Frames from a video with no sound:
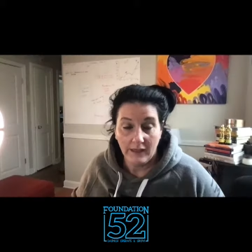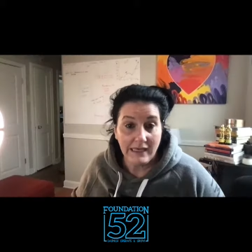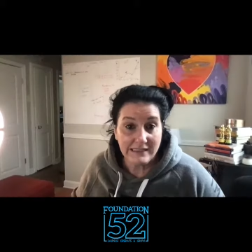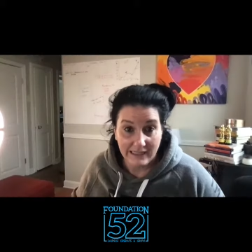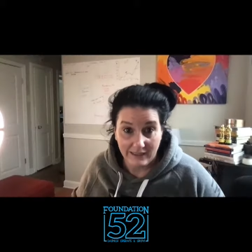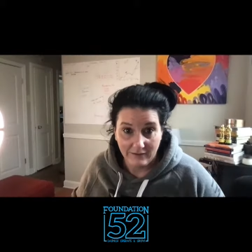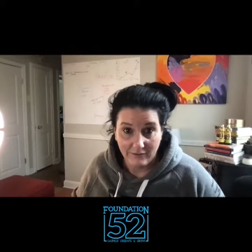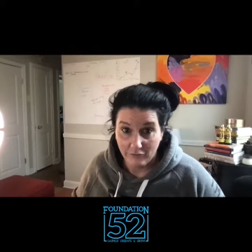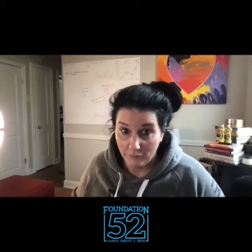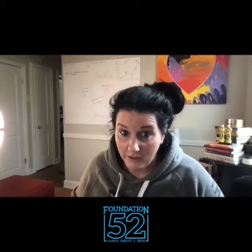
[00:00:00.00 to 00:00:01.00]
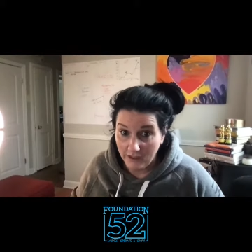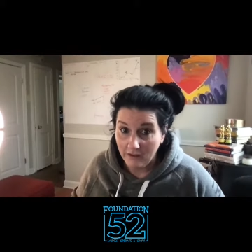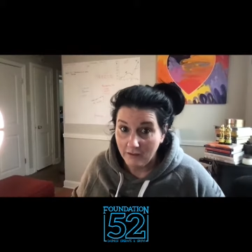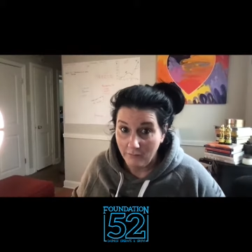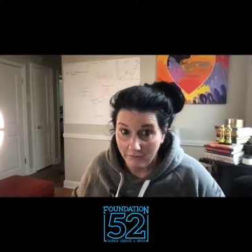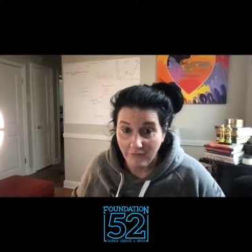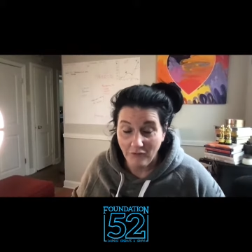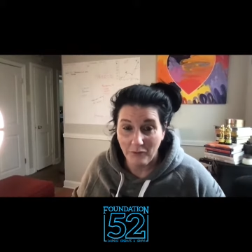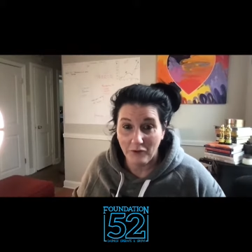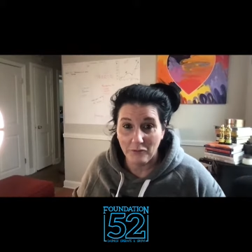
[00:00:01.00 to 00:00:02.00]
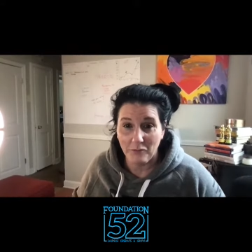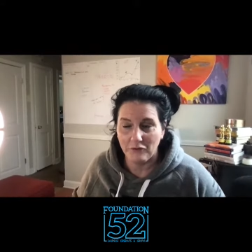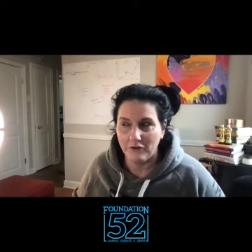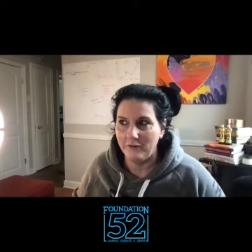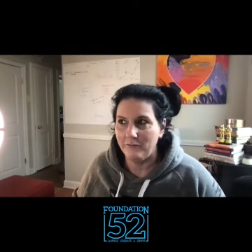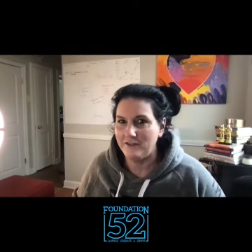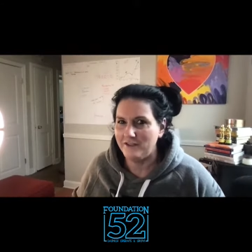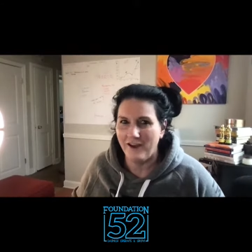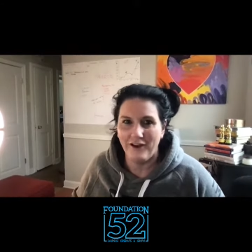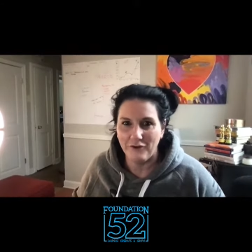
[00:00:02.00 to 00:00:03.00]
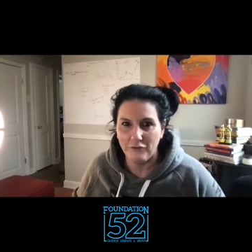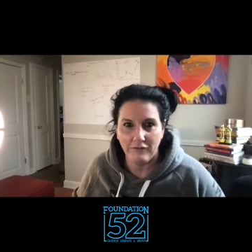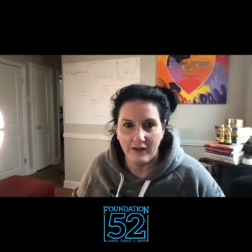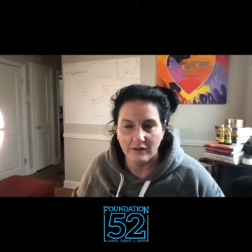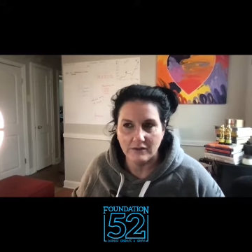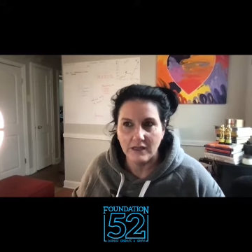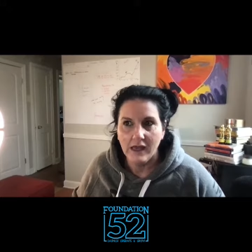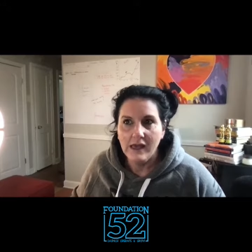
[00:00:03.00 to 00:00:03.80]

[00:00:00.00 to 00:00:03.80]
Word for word: Easy. For me, my favorite part of the program is the audio files.